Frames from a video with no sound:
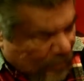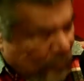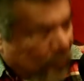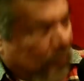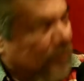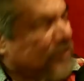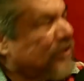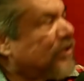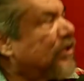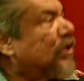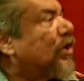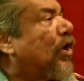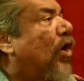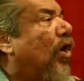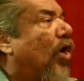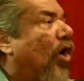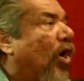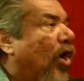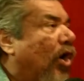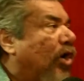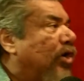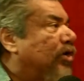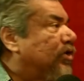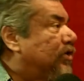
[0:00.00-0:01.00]
What's the
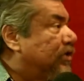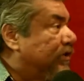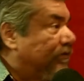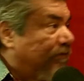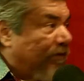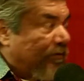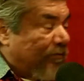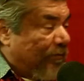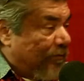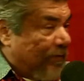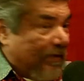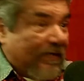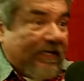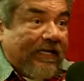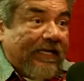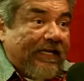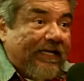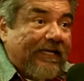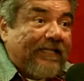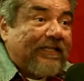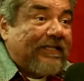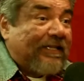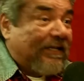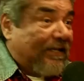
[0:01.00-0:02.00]
hardest you've ever been
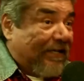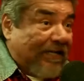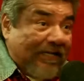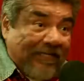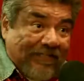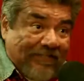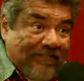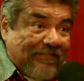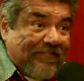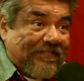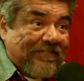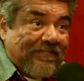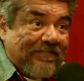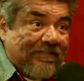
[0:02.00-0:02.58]
hit in the nuts?